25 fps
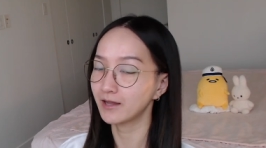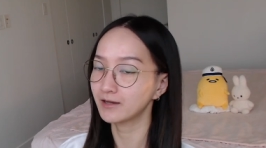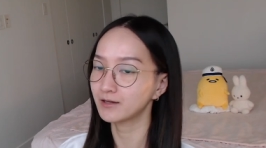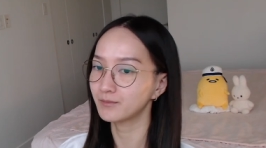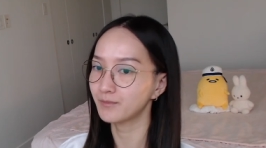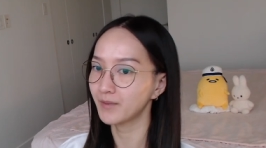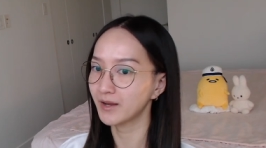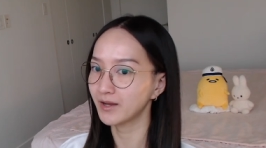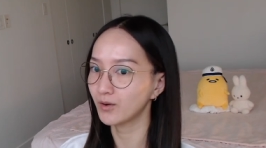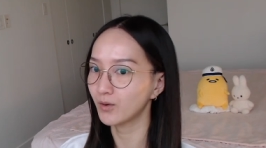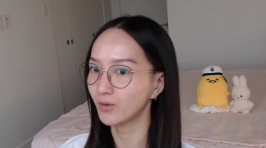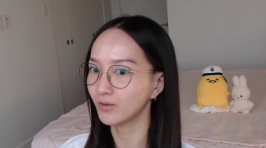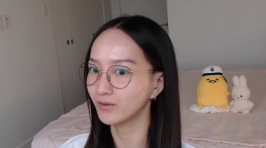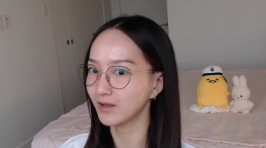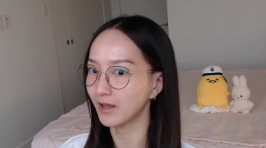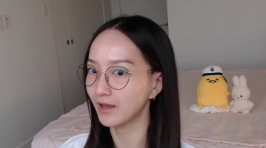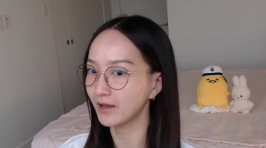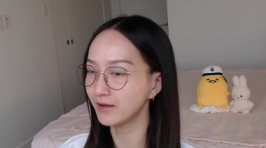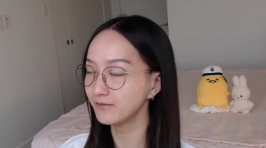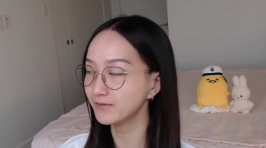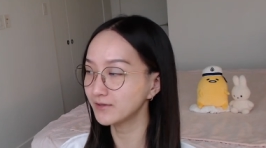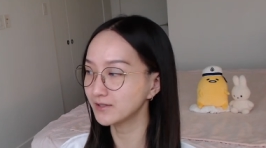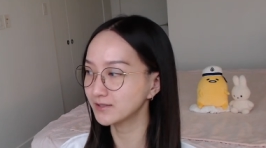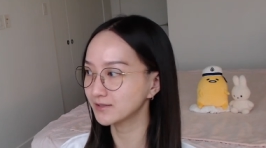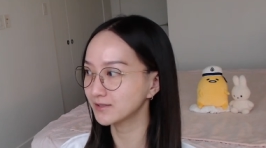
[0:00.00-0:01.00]
my whole
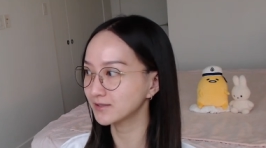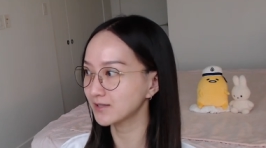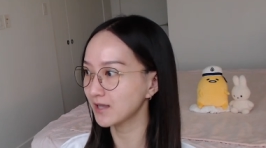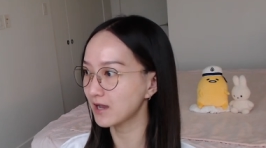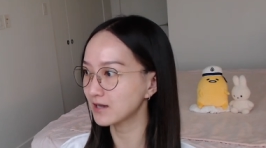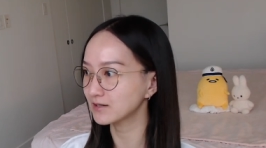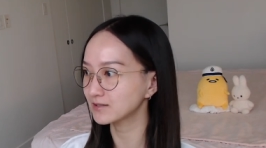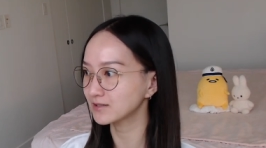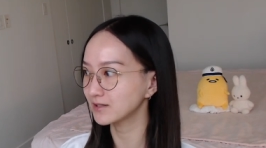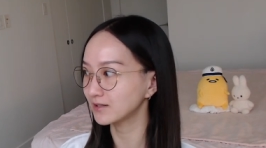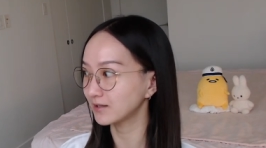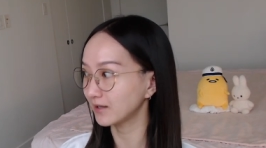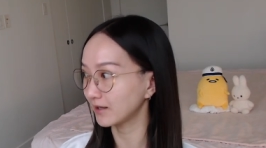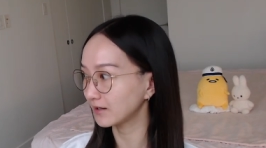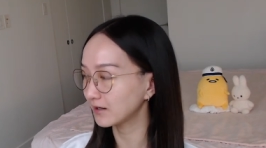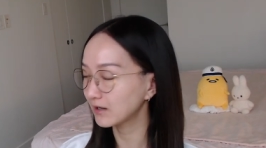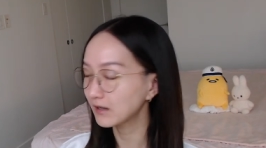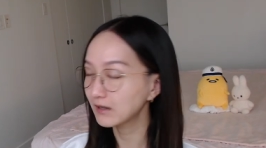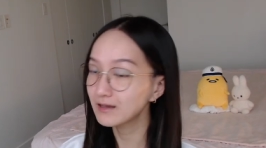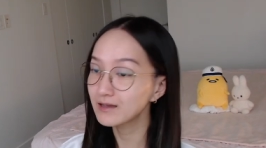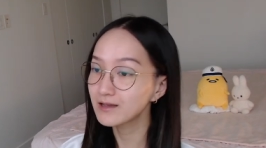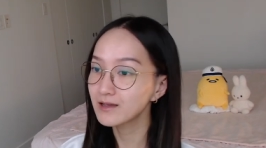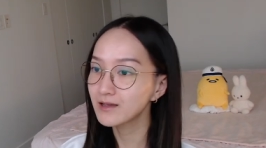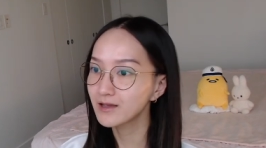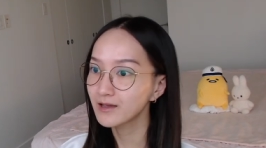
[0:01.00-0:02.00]
life. This is actually like
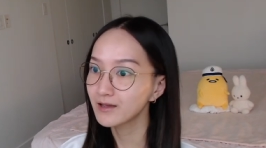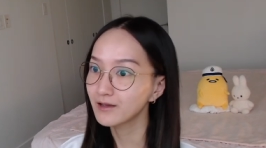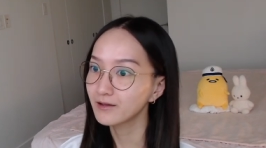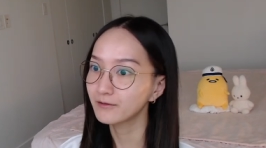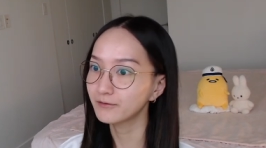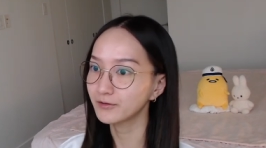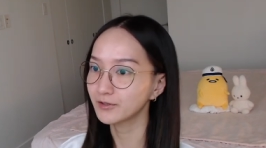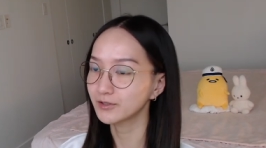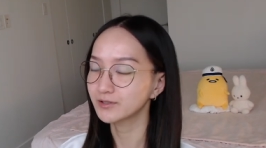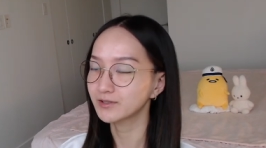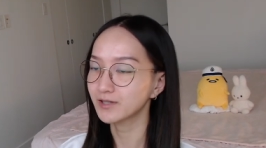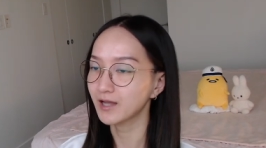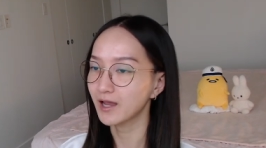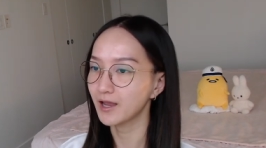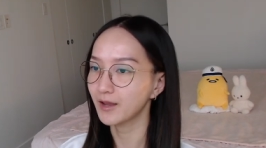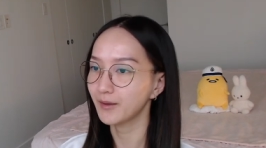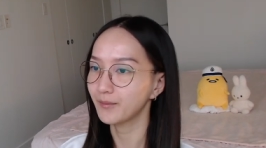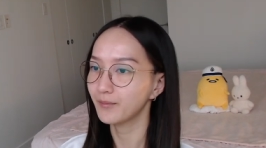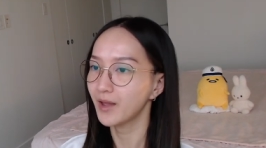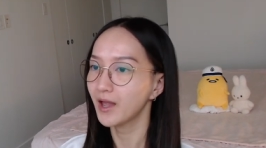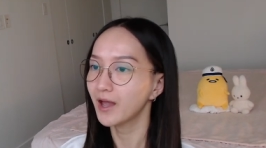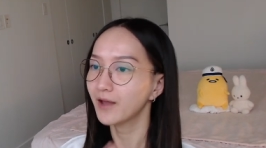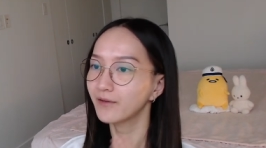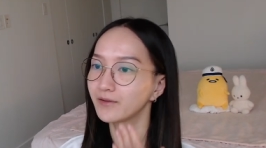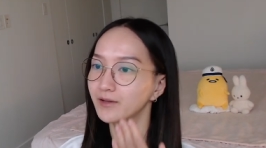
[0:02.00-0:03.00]
first time
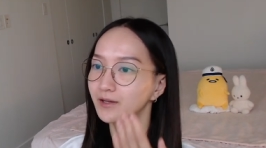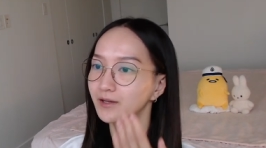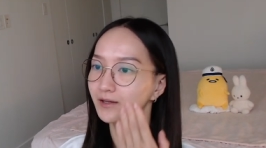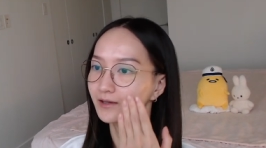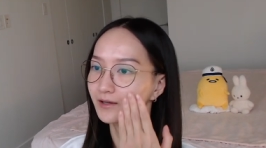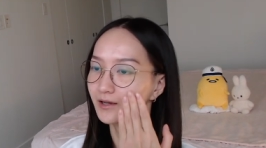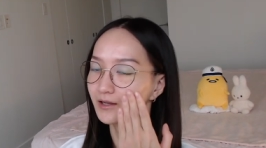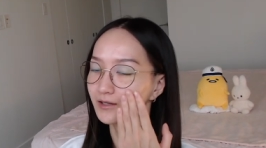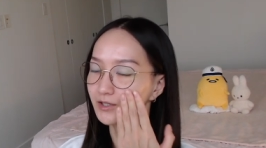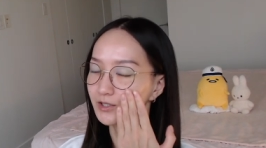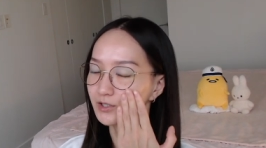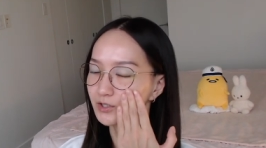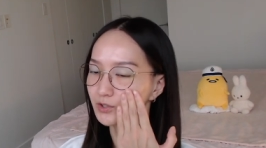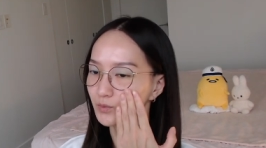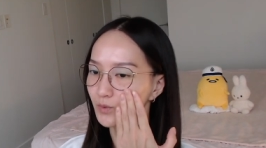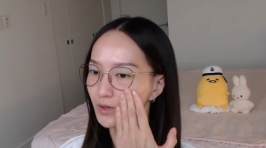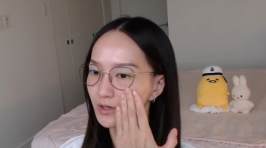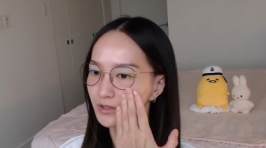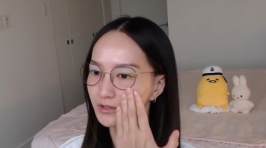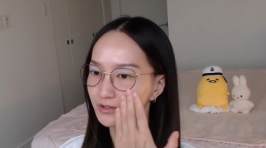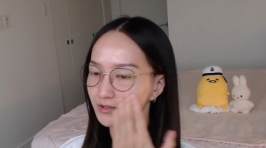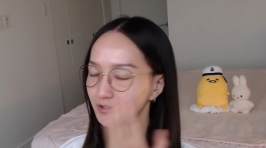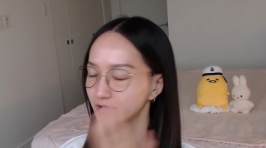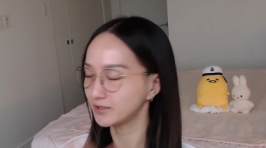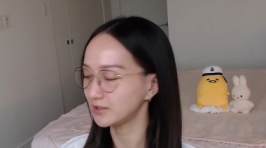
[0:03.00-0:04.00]
having a
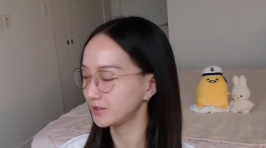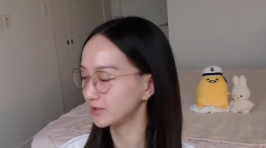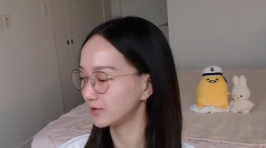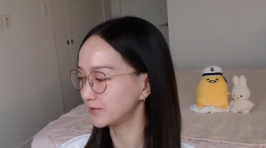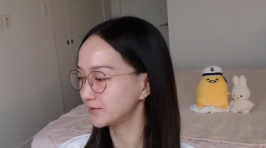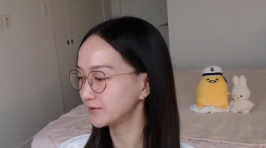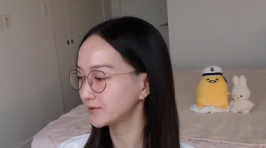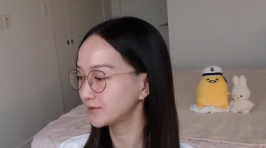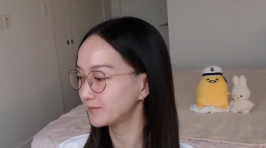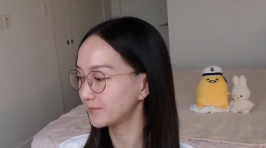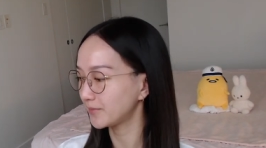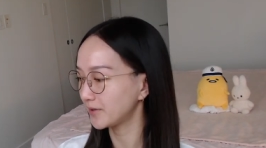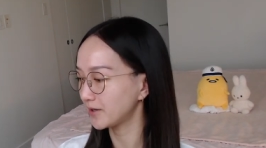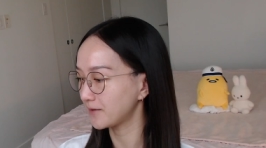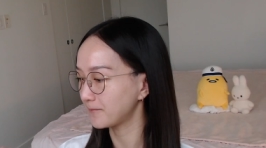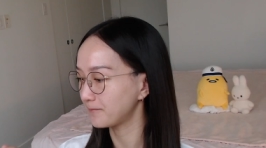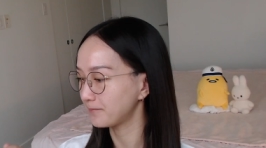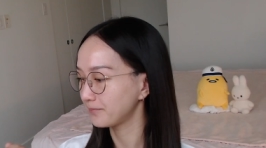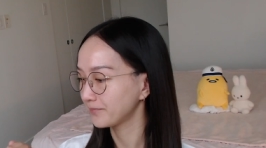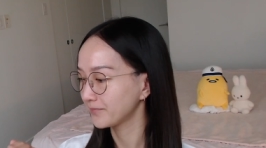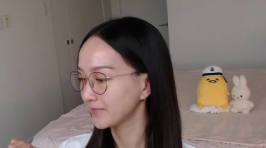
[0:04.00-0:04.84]
dishwasher to use, but